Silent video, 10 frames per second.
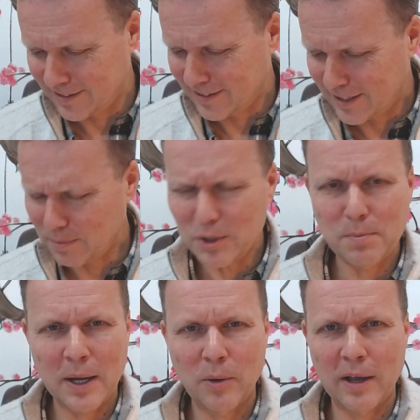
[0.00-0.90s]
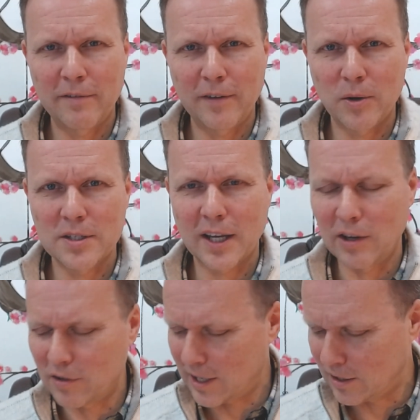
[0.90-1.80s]
It's a much better way of focusing
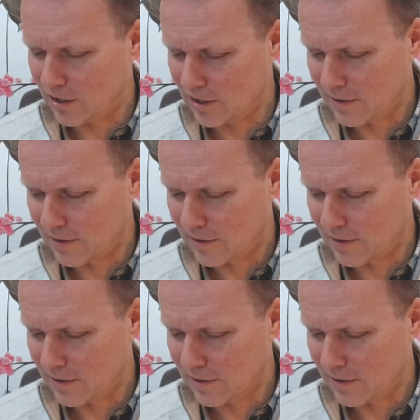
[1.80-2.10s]
your attention.